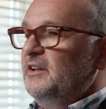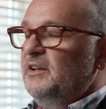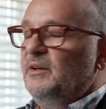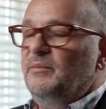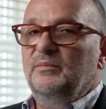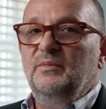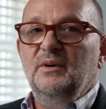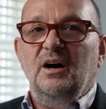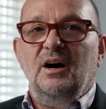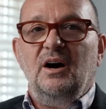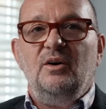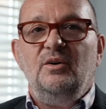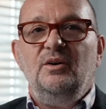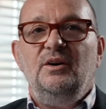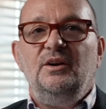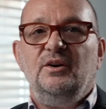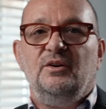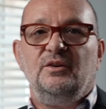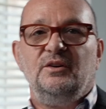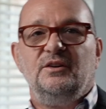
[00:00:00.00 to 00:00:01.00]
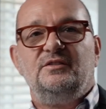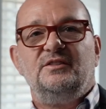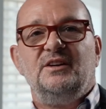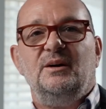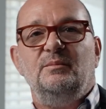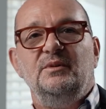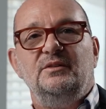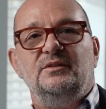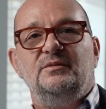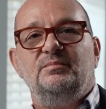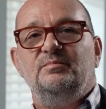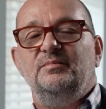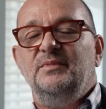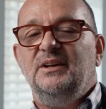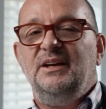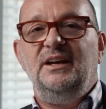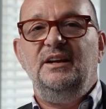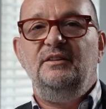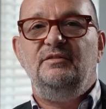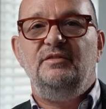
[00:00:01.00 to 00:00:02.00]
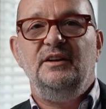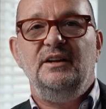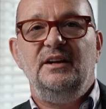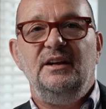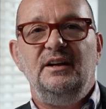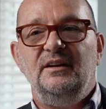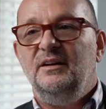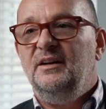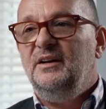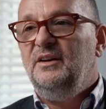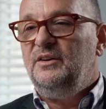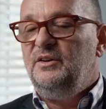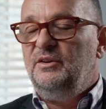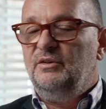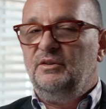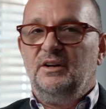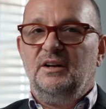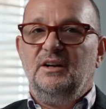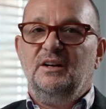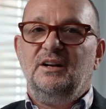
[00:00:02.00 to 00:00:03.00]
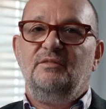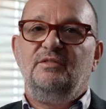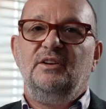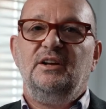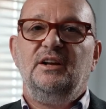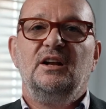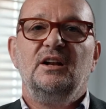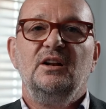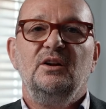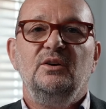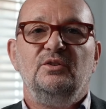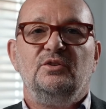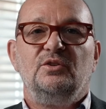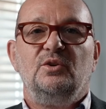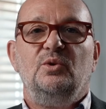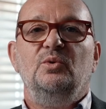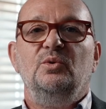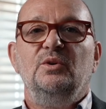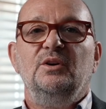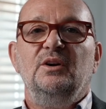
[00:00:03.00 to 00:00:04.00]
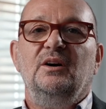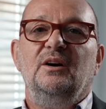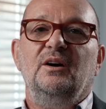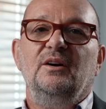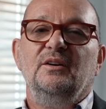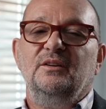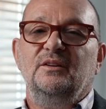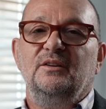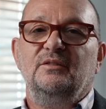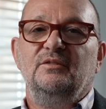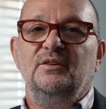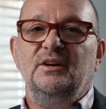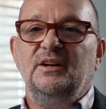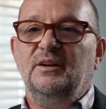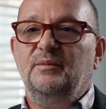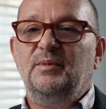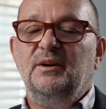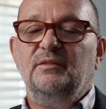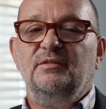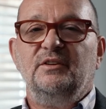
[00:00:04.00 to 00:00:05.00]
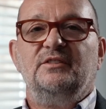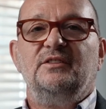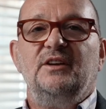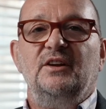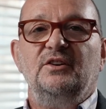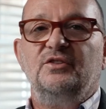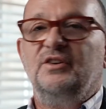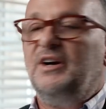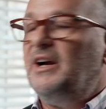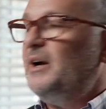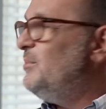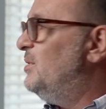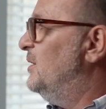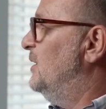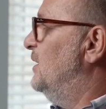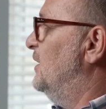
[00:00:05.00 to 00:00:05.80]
them only on a summer's evening, you're in a lovely enclosed courtyard, really a bit of a sun trap,